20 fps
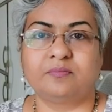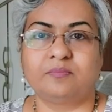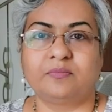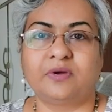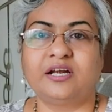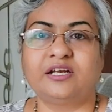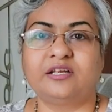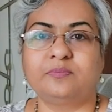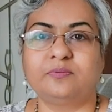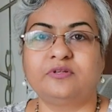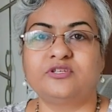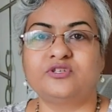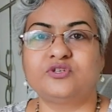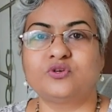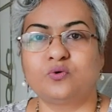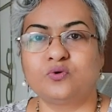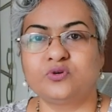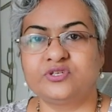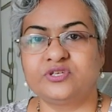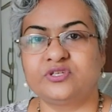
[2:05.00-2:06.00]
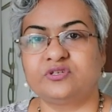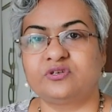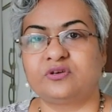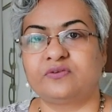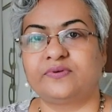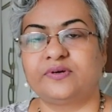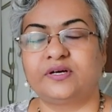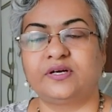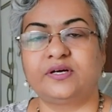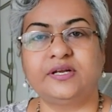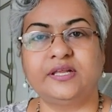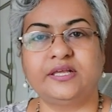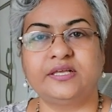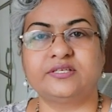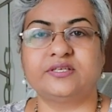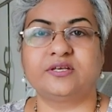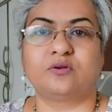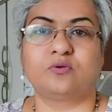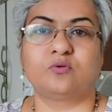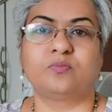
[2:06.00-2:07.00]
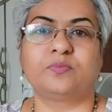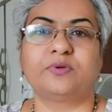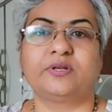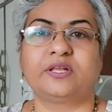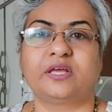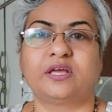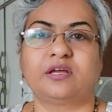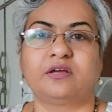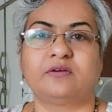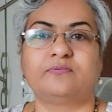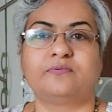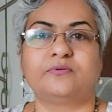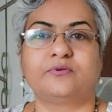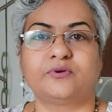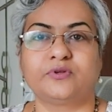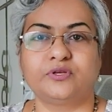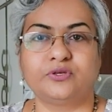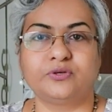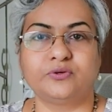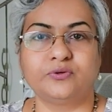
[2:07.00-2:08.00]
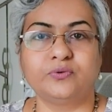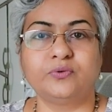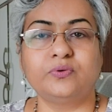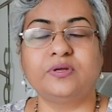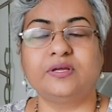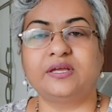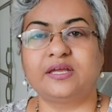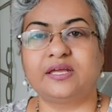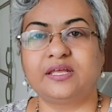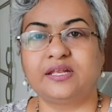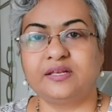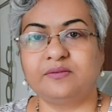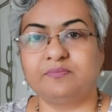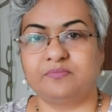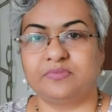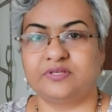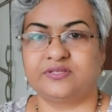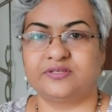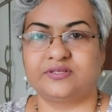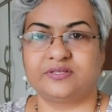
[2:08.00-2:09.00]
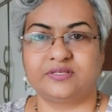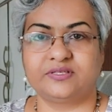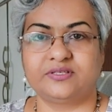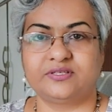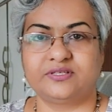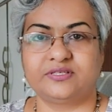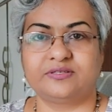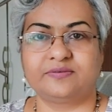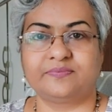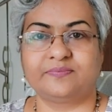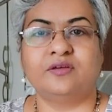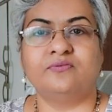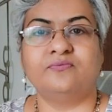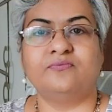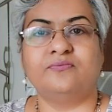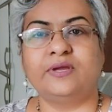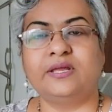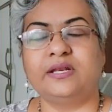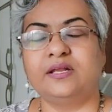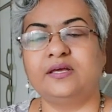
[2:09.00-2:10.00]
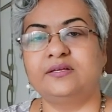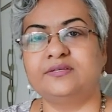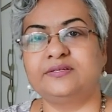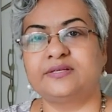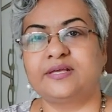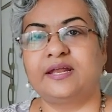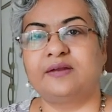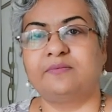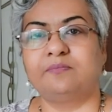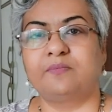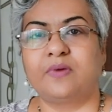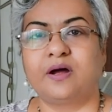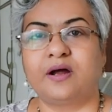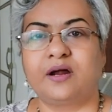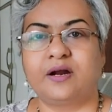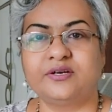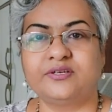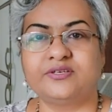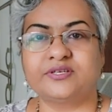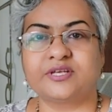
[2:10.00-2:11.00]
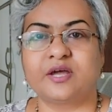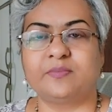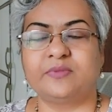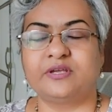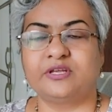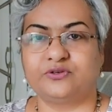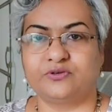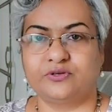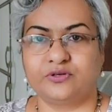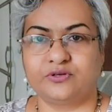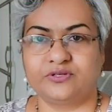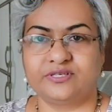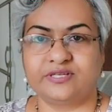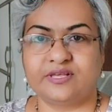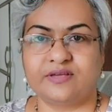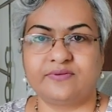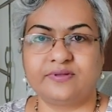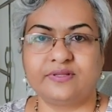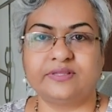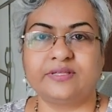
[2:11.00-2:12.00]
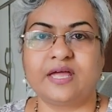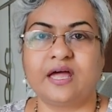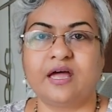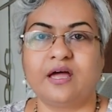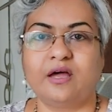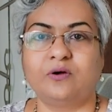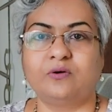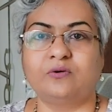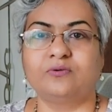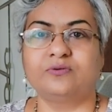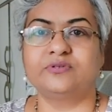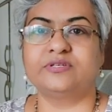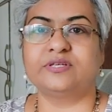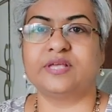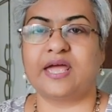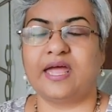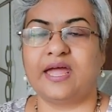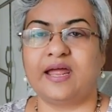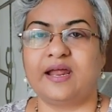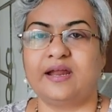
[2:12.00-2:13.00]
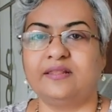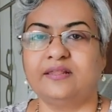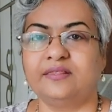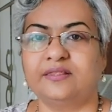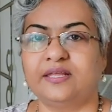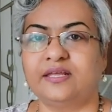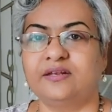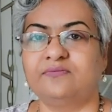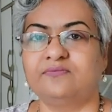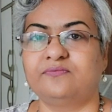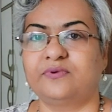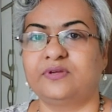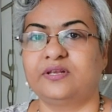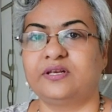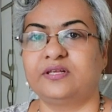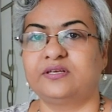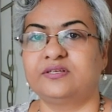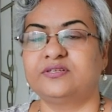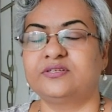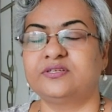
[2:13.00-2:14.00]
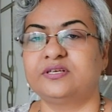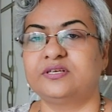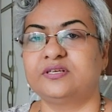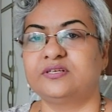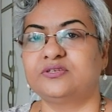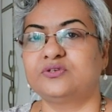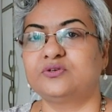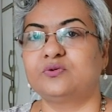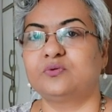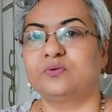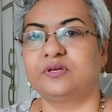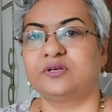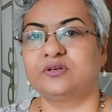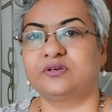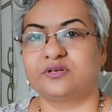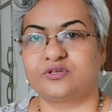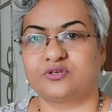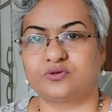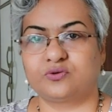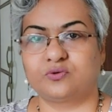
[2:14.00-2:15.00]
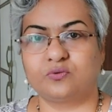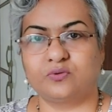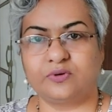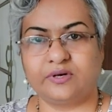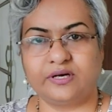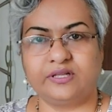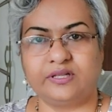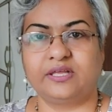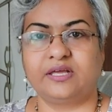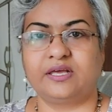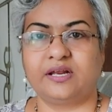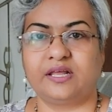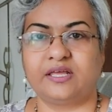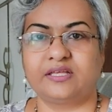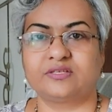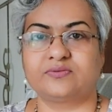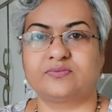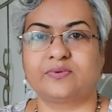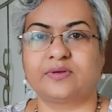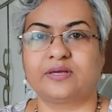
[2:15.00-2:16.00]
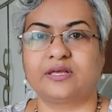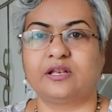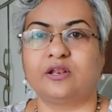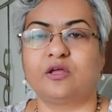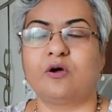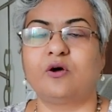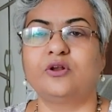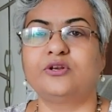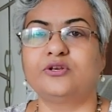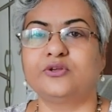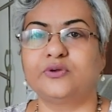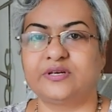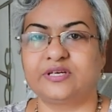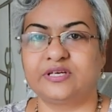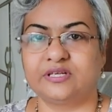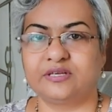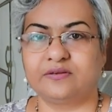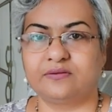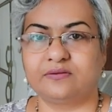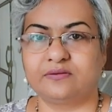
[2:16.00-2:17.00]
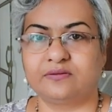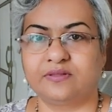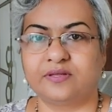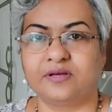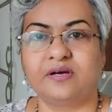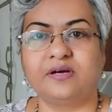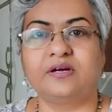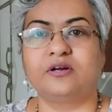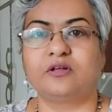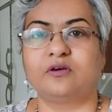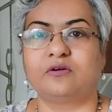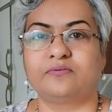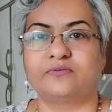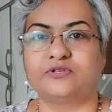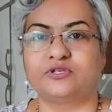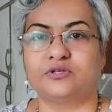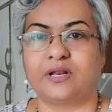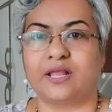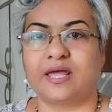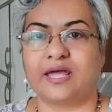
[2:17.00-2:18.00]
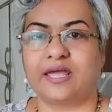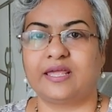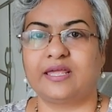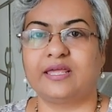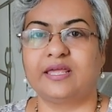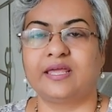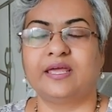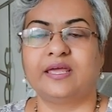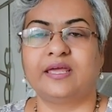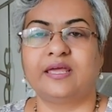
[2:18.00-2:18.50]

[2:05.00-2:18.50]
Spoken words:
multiple sources of earnings are opening up for you in business. Venus and Mars coming to your seventh house, and then Venus is going retrograde there as well on 23rd of July,